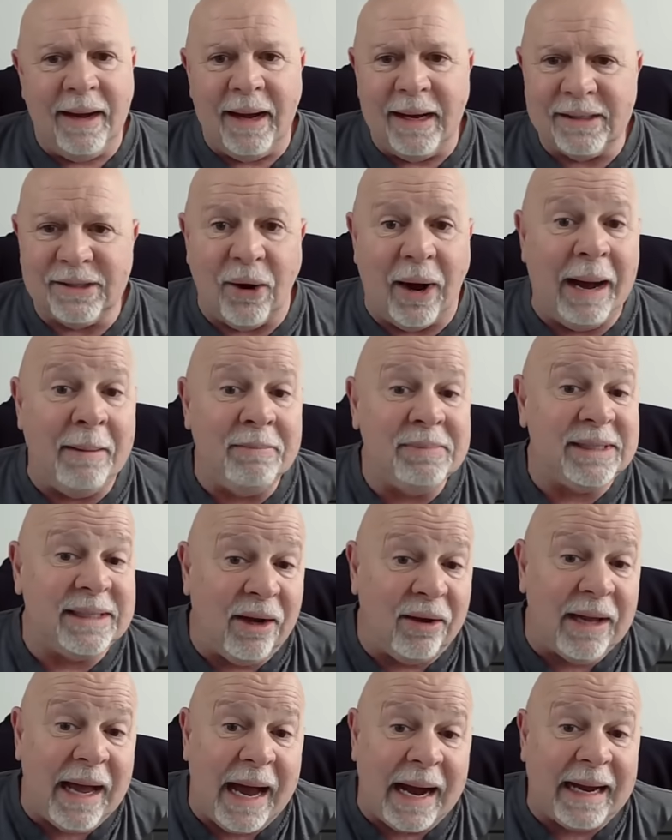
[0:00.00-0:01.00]
So I'm
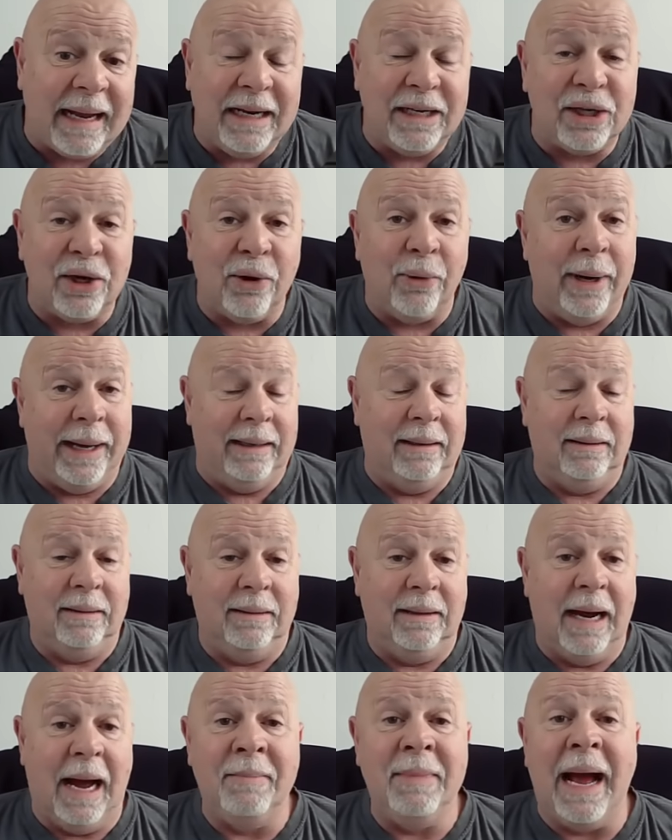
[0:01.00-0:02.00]
still not going to do it.
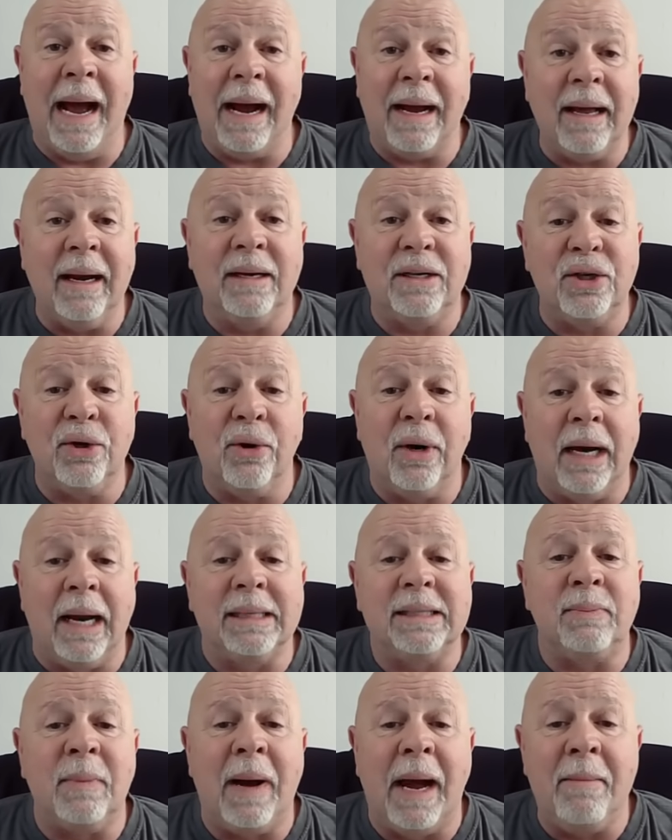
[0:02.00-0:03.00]
I'm not going to do it.
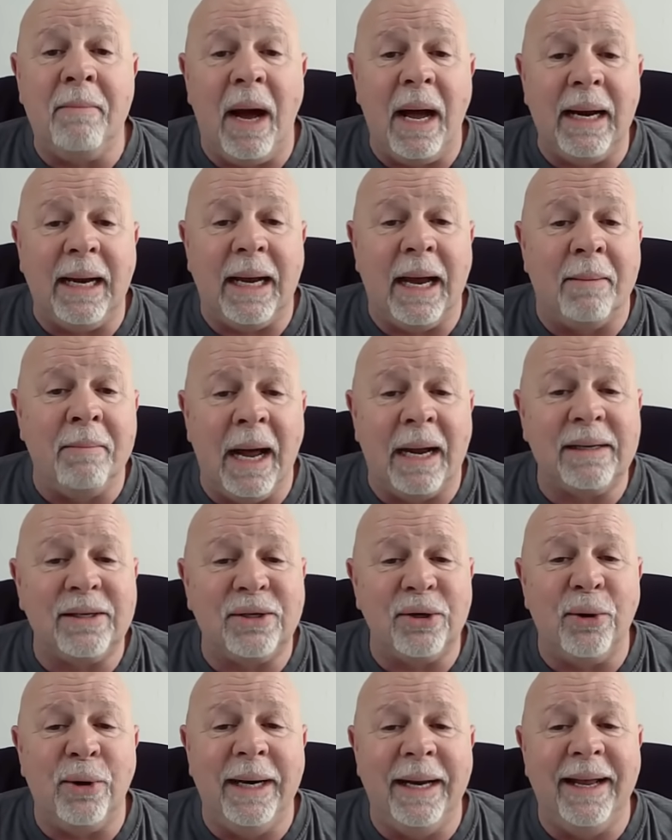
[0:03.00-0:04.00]
It's my money. I'm not
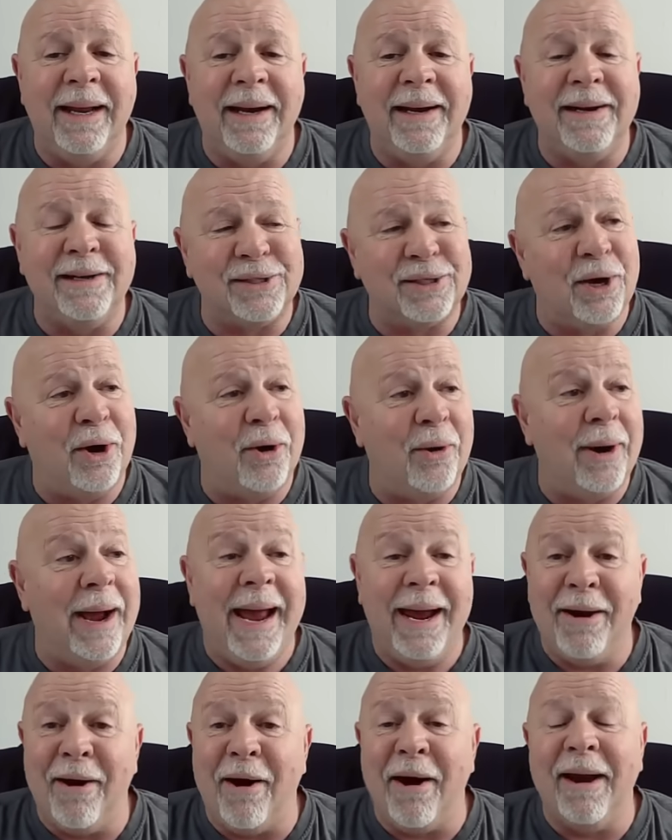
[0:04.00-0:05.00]
doing it. So
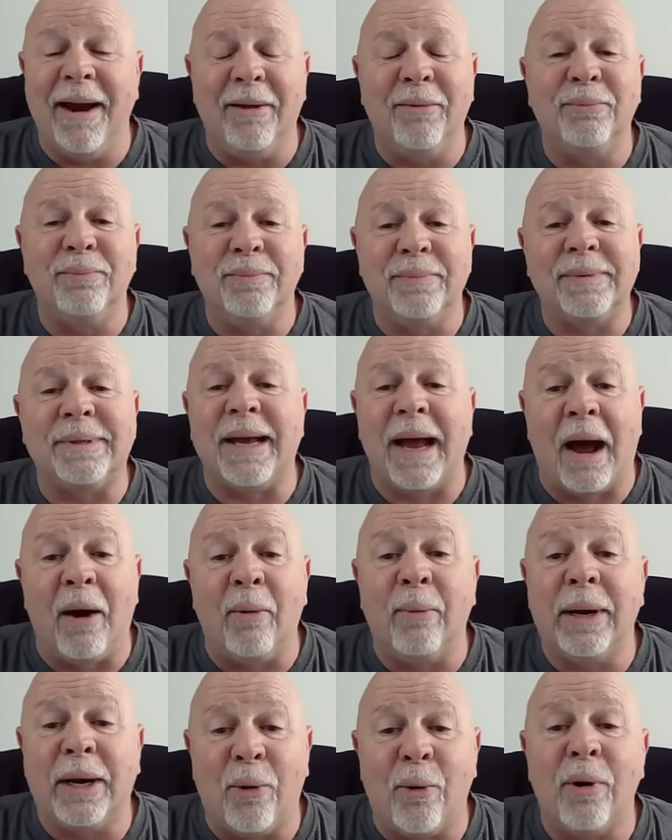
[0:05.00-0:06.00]
hang on. I'll
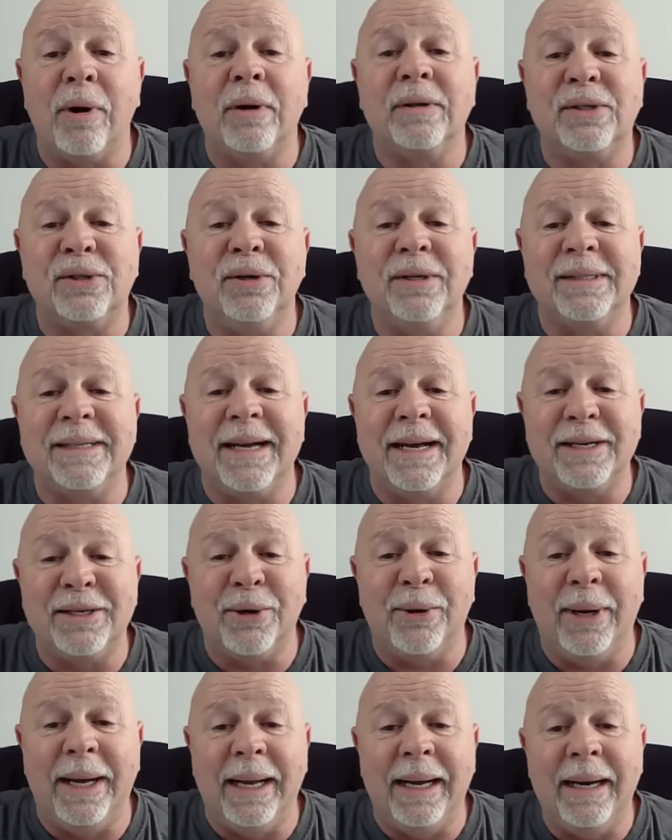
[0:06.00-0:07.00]
record as soon as I
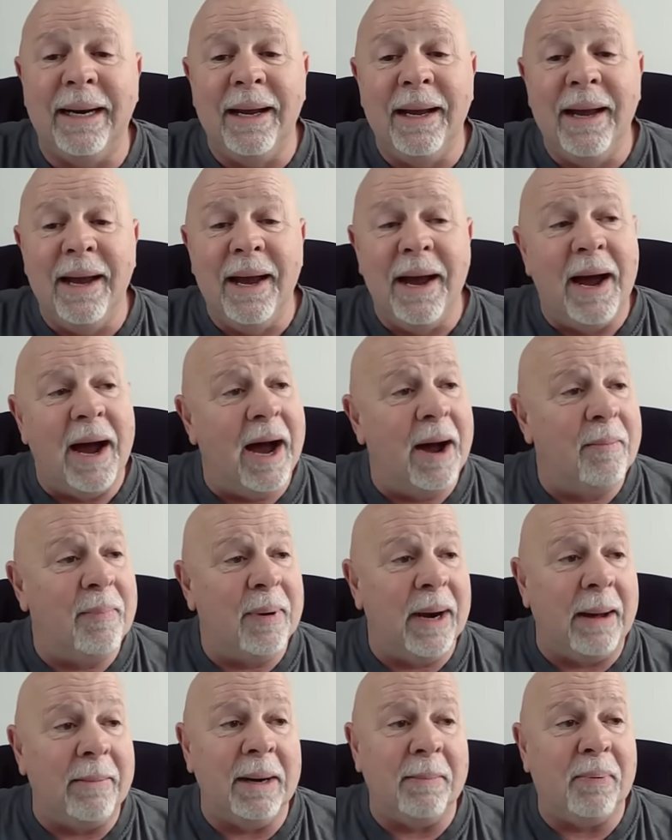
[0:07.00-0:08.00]
do it. But
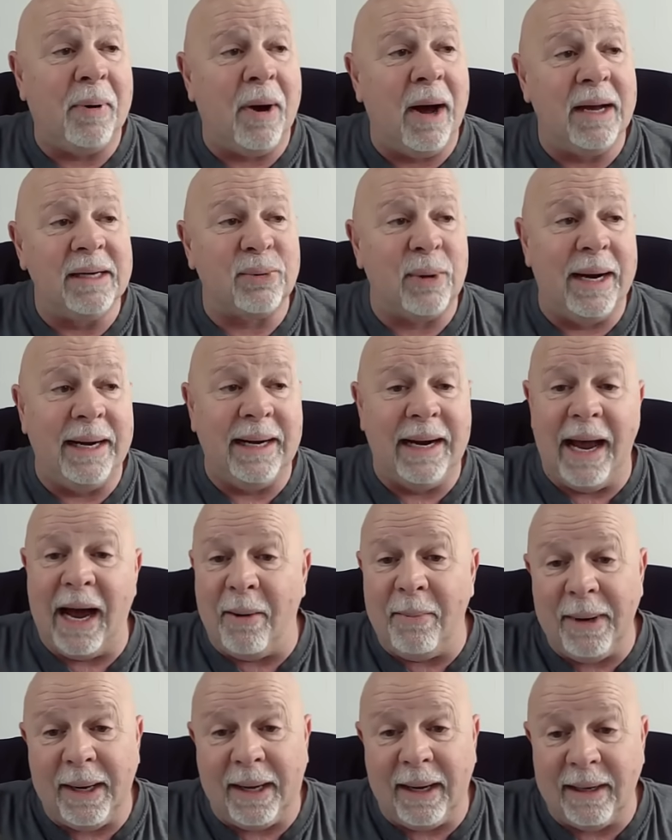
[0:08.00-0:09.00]
I'm going to pause right
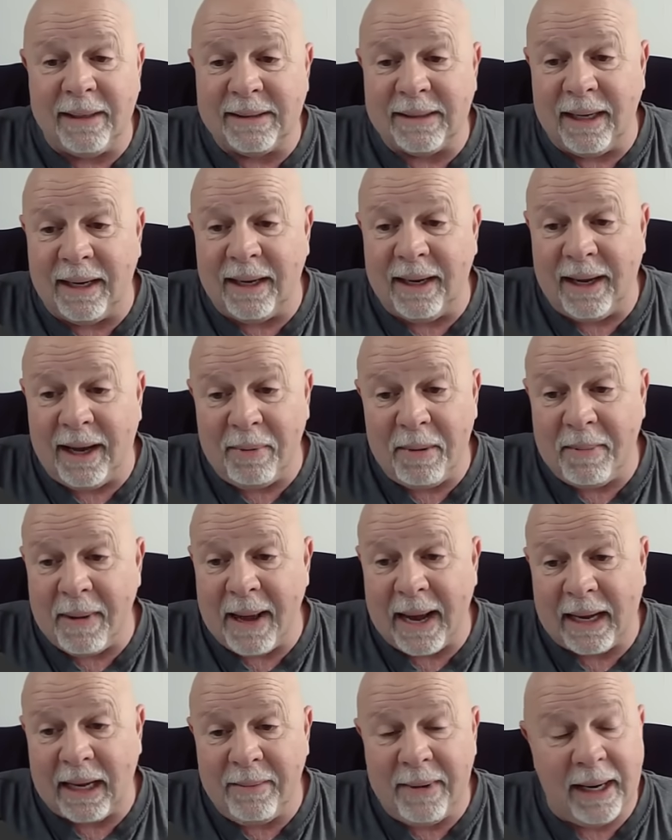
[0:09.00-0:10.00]
now because I'll be
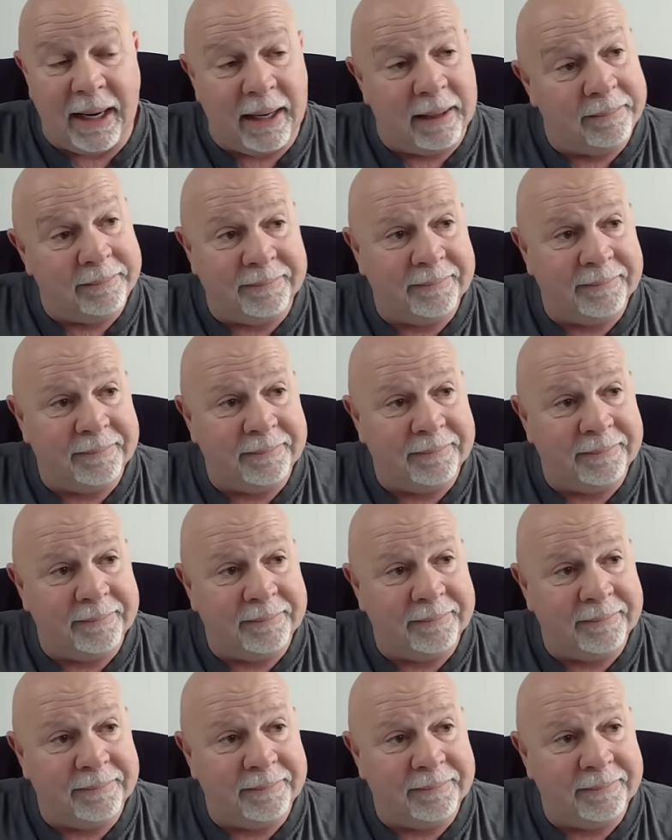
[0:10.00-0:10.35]
back in a minute.